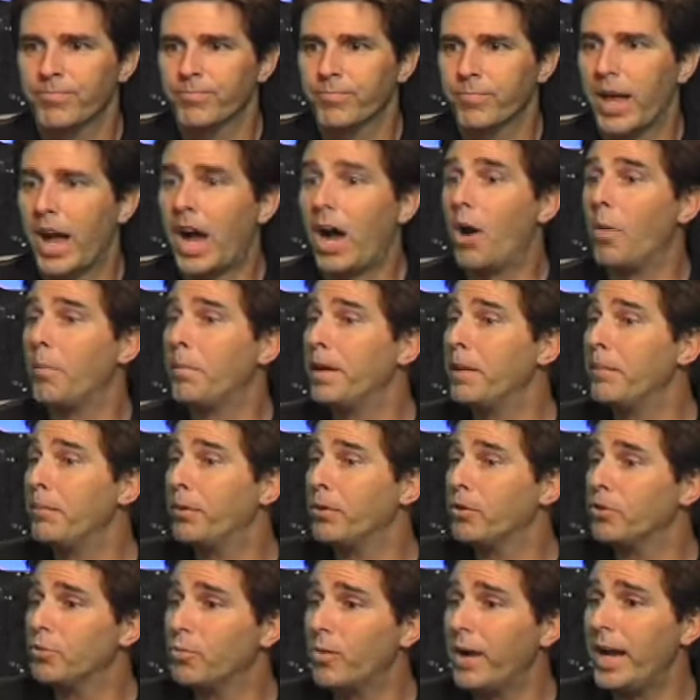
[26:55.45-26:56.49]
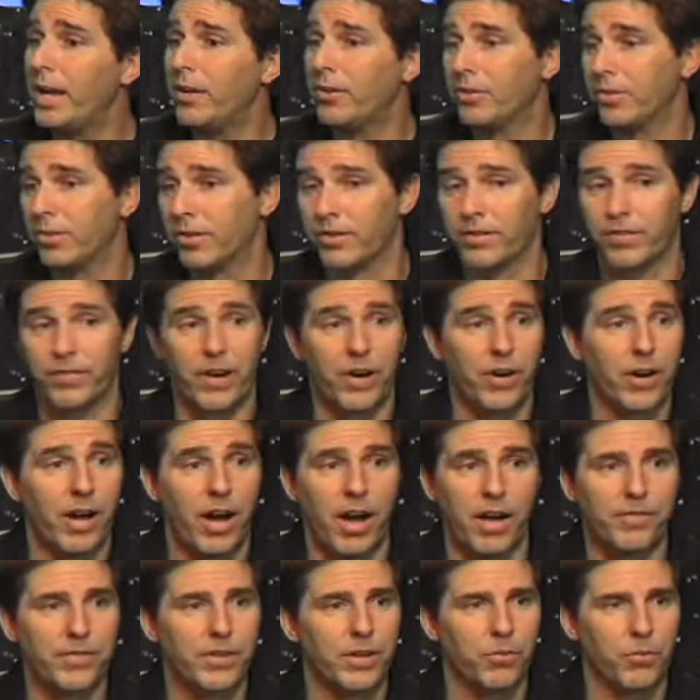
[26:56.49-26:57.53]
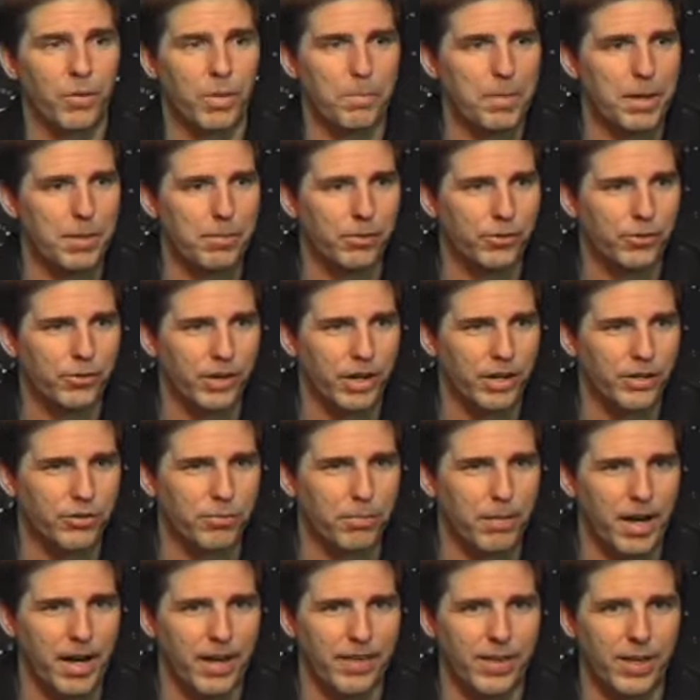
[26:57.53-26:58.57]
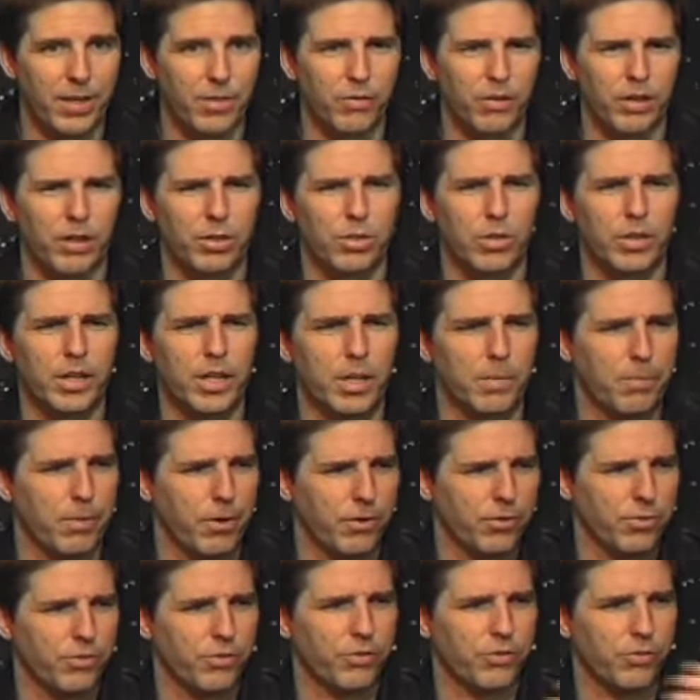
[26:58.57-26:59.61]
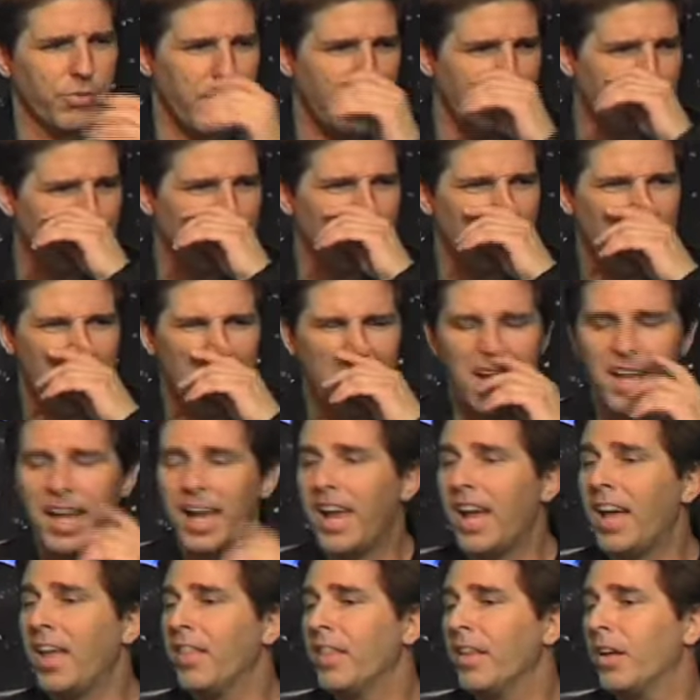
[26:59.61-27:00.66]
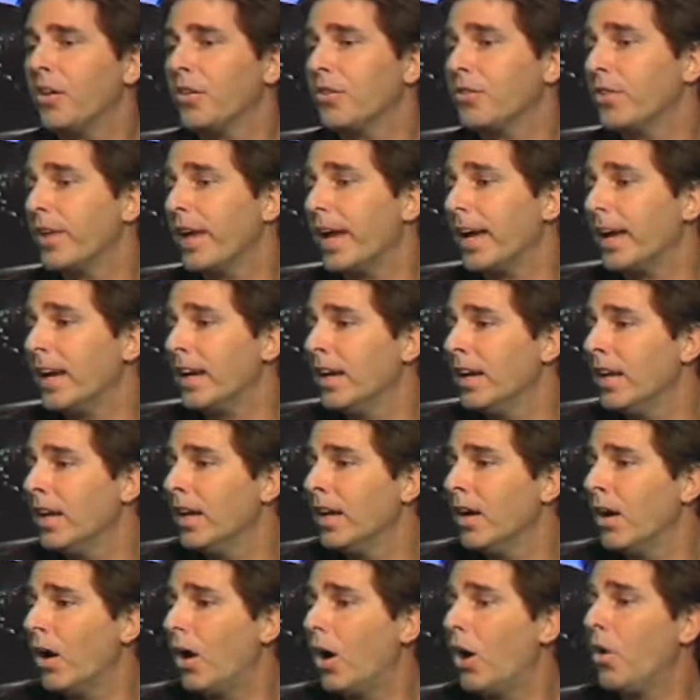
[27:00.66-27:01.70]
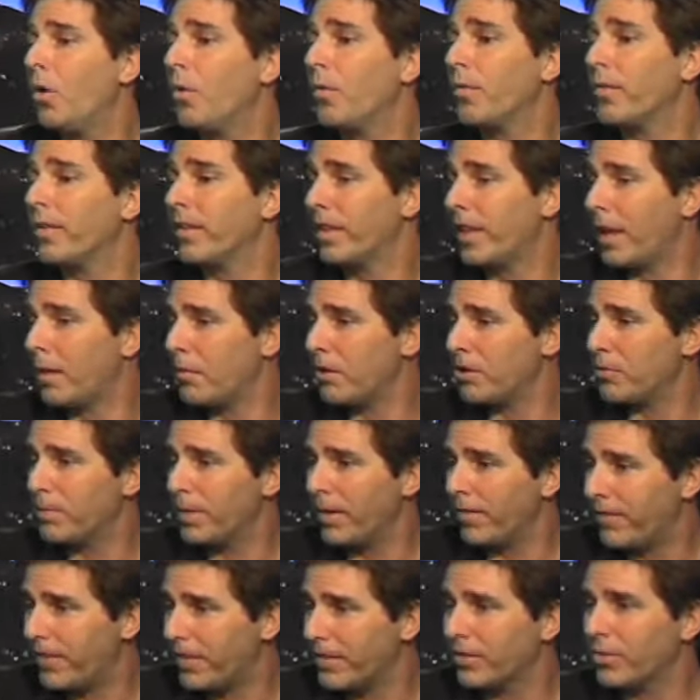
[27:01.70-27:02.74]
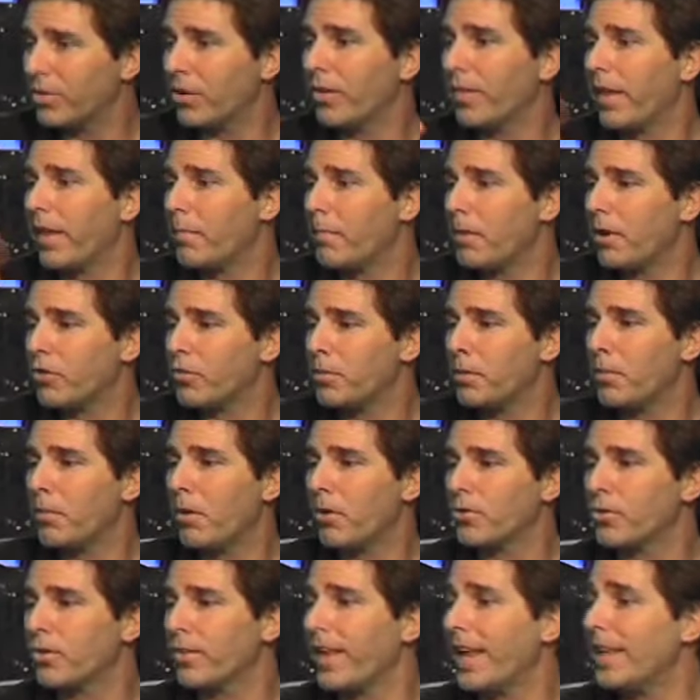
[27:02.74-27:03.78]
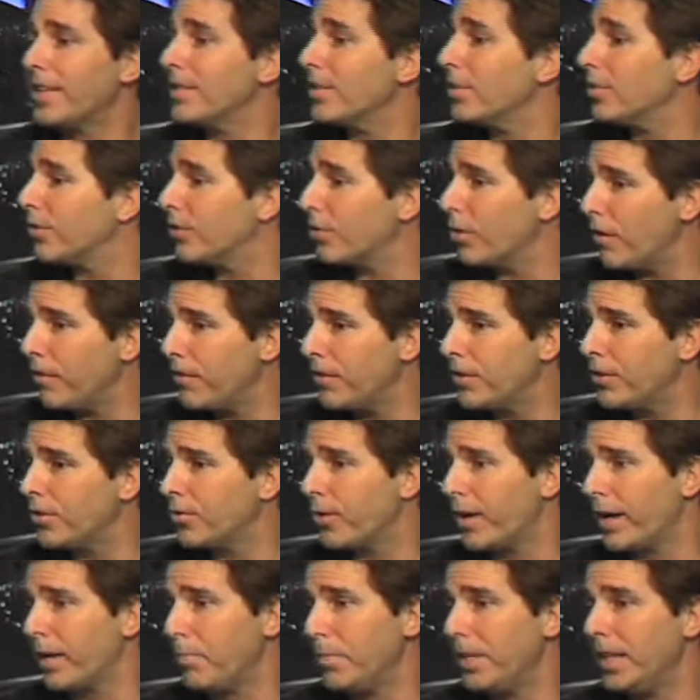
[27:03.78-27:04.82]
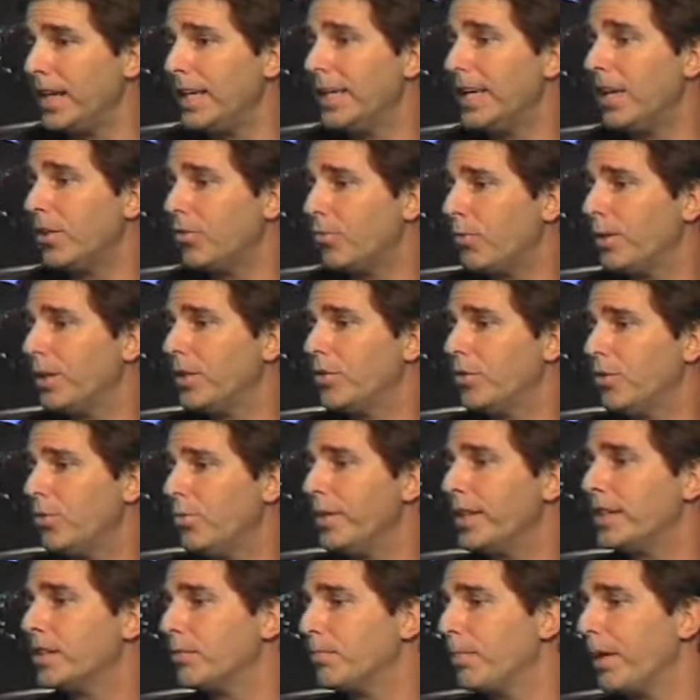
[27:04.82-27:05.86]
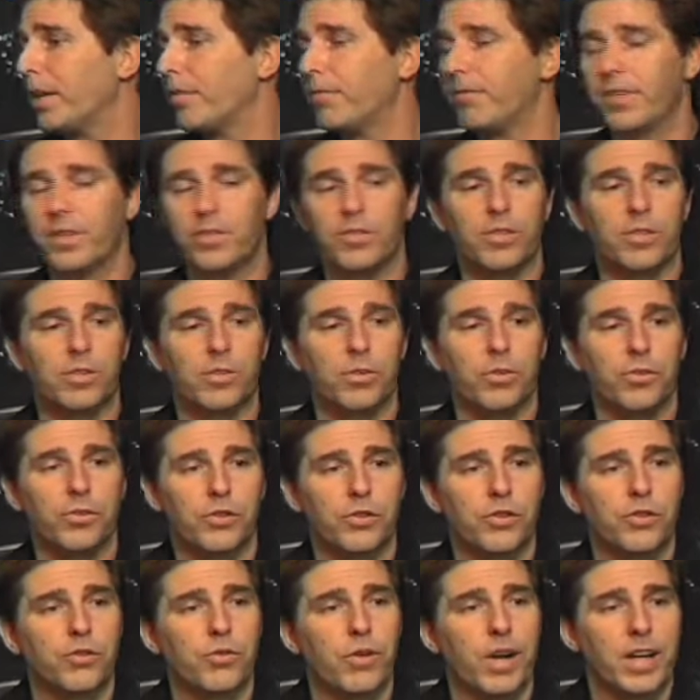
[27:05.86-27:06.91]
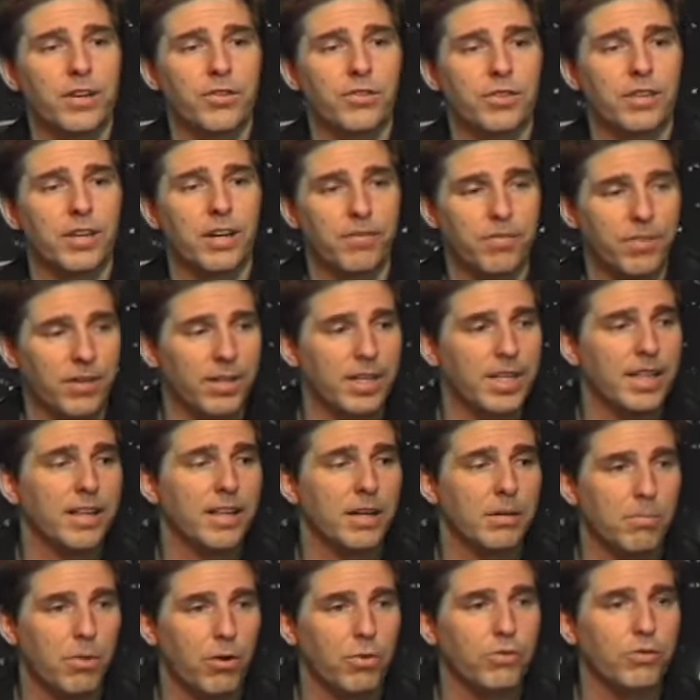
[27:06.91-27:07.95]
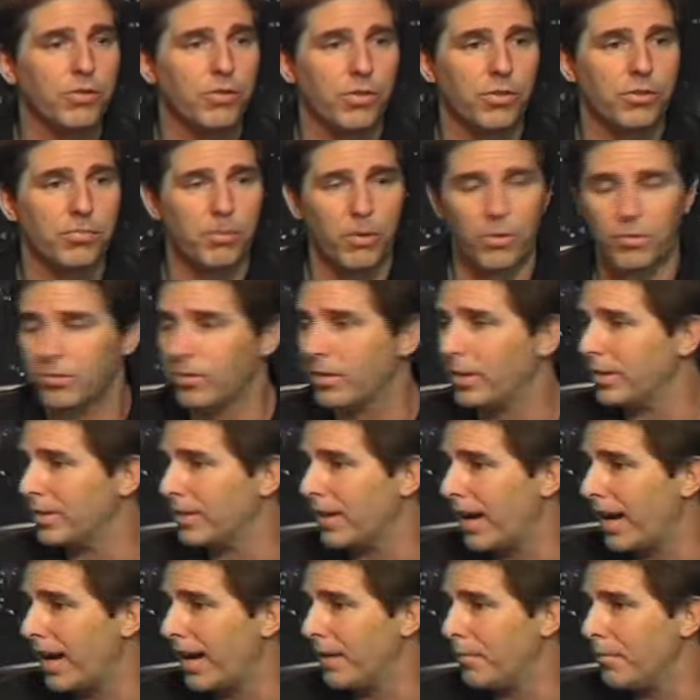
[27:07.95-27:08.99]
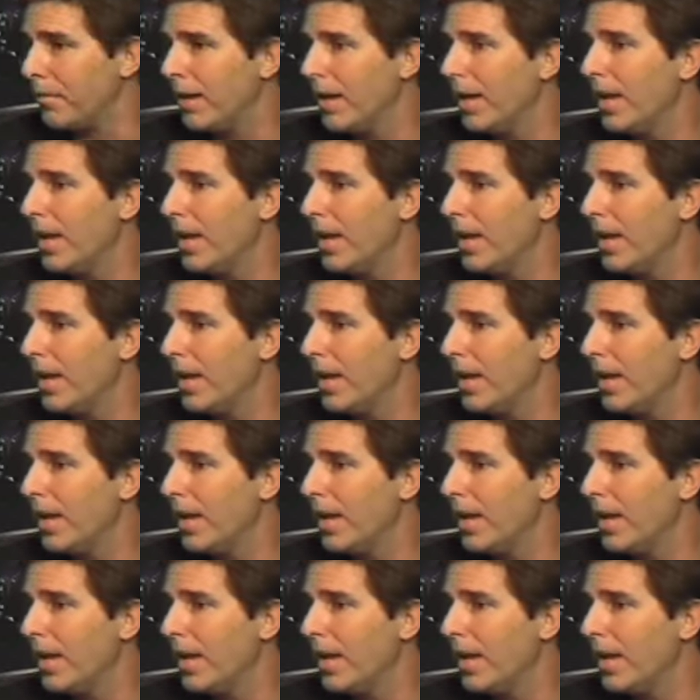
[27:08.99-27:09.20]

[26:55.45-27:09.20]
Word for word: How people dress is very often what people judge by. They, they'll look at a person's dress and they'll say, oh, they must be a physical or must be emotional. That's a surface trait, meaning, yes, we do expect physicals to dress differently than emotionals most of the time.